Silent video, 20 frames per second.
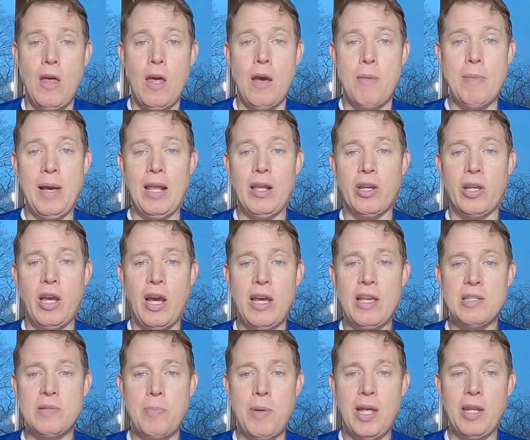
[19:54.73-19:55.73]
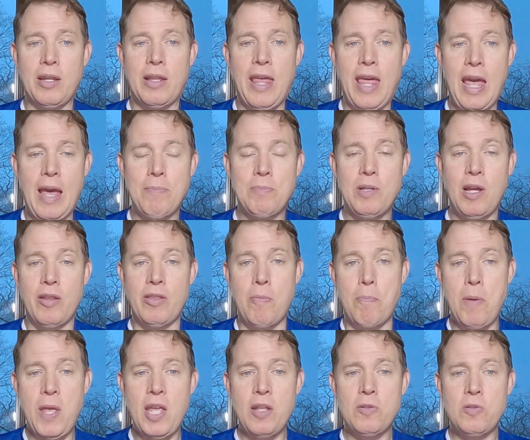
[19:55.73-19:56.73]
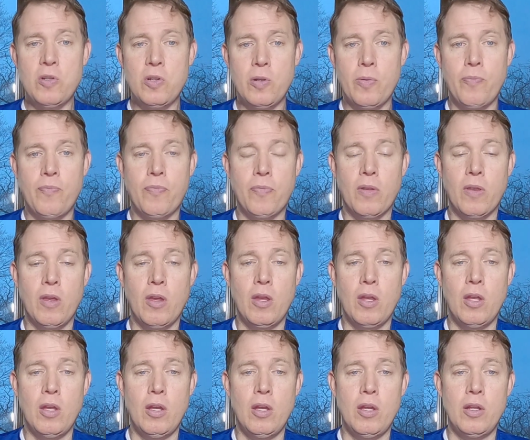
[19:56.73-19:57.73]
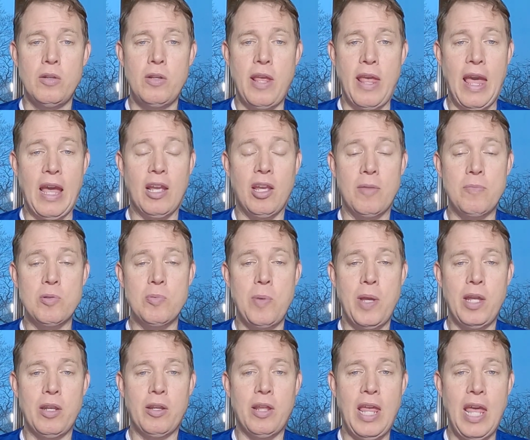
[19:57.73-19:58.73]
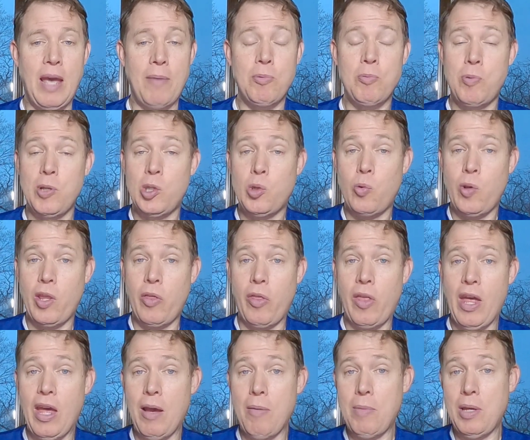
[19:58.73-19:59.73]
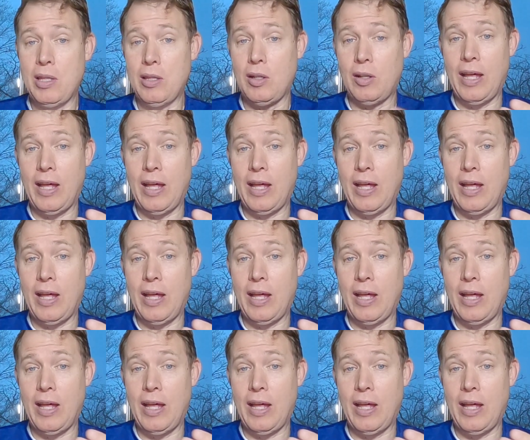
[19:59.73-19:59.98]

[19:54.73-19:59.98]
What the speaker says: Amalickiah's men camped on the beach. Teancum's men camped between them and the